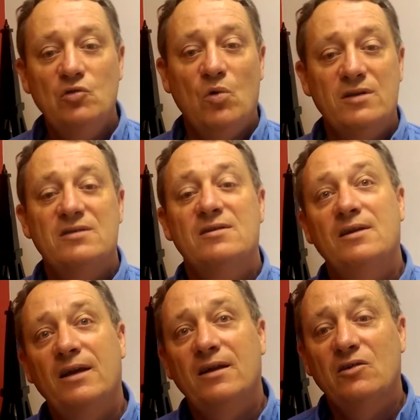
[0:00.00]
to watch to
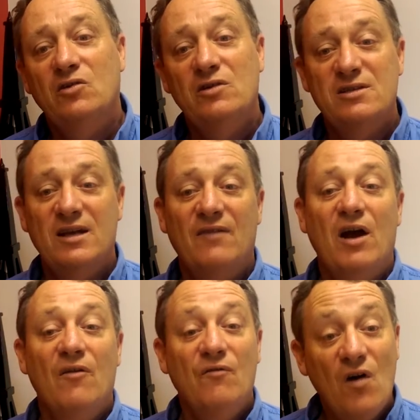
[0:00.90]
the end to
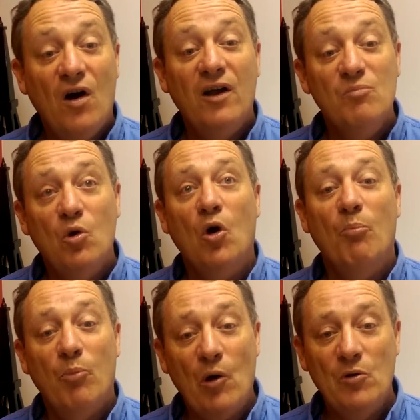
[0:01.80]
discover five more
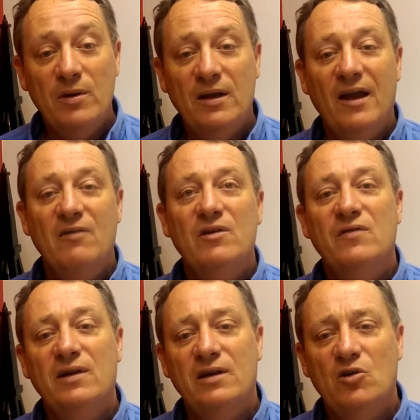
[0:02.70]
probing and
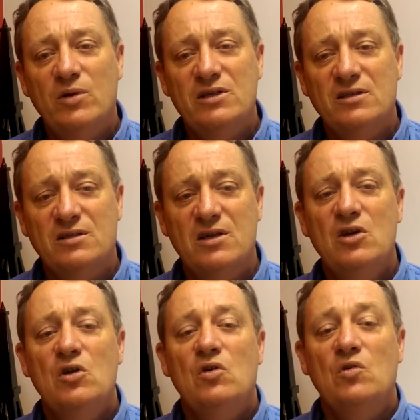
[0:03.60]
revealing questions
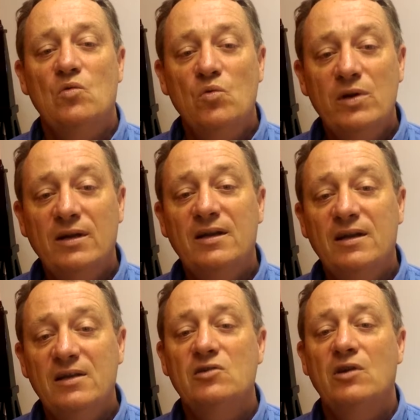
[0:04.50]
you really
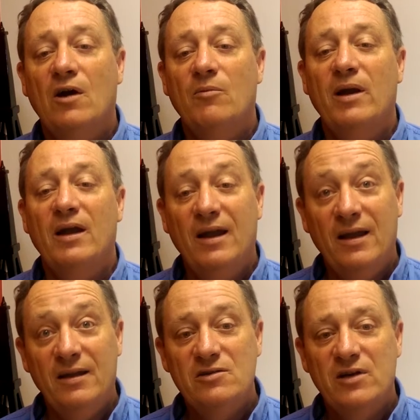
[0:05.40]
need to know about
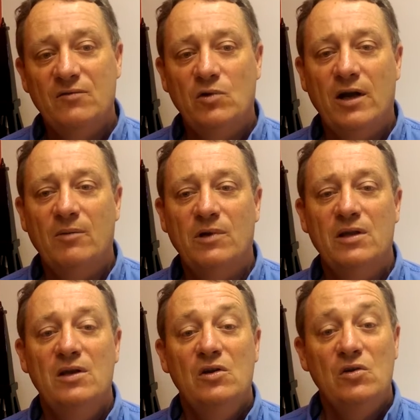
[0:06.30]
any travel company
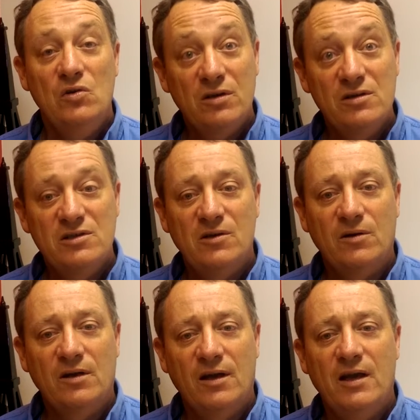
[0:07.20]
you're
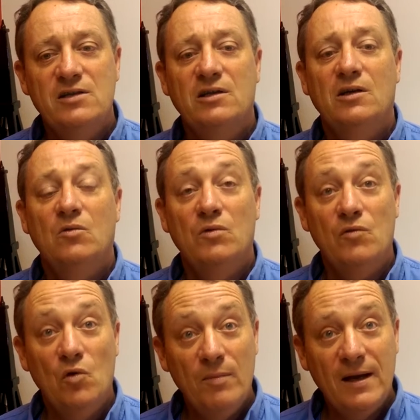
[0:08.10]
considering engaging with
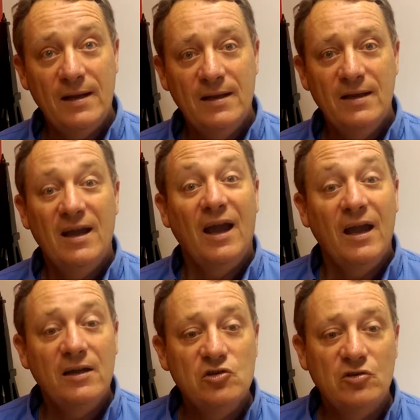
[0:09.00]
your money and